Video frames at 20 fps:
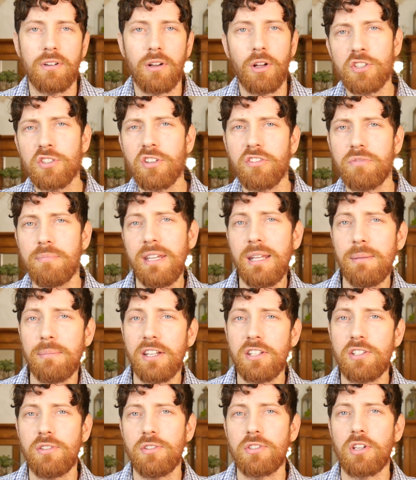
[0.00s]
Also, if meat
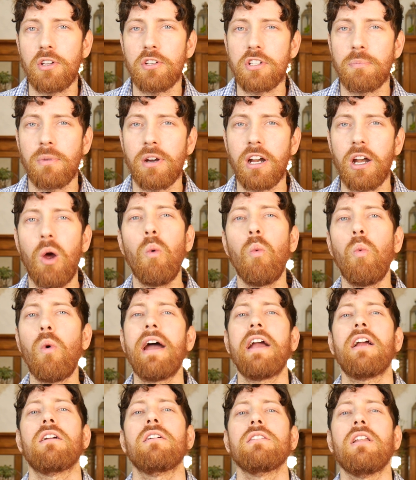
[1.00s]
makes you so smart,
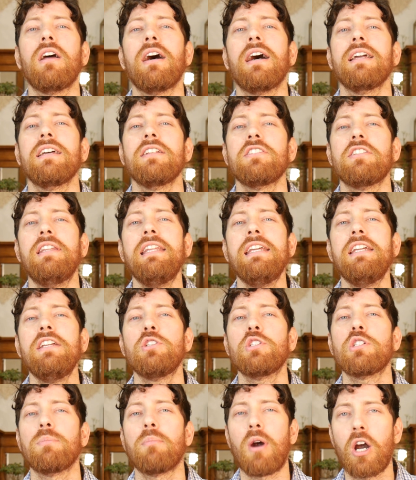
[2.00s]
why aren't lions the
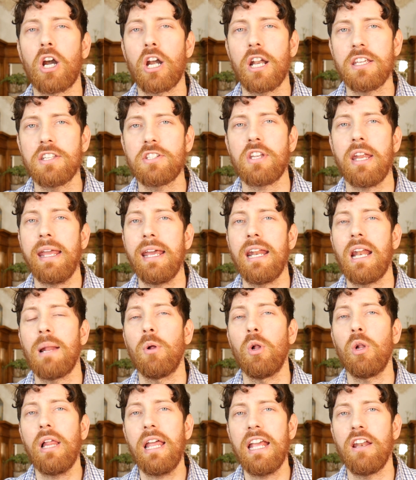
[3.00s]
smartest
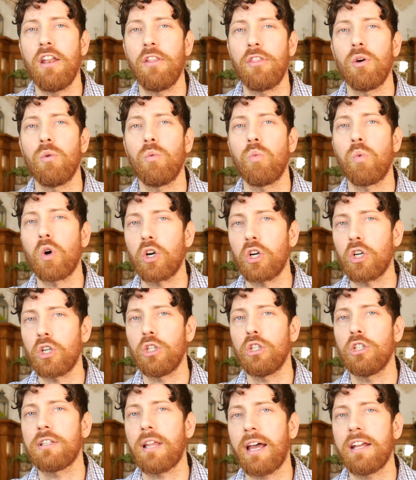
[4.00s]
animal in the
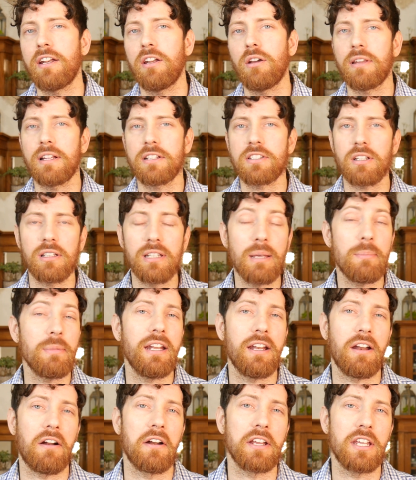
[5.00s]
world? I know that's a
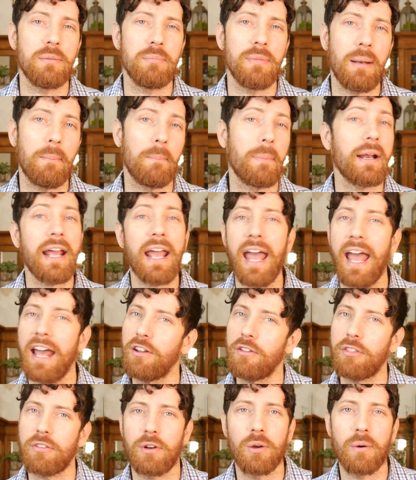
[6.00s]
limited argument, but I had
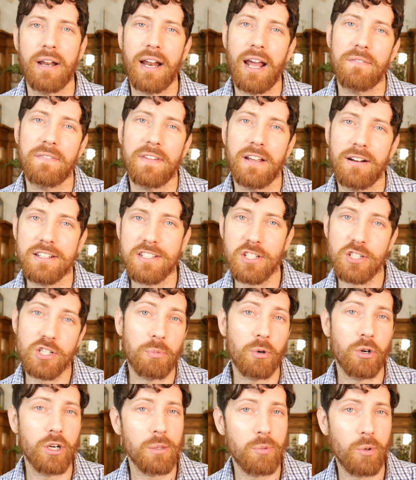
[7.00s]
to throw it out there. It's a
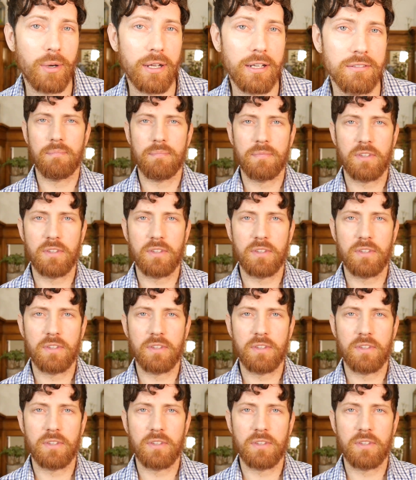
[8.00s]
supporting point.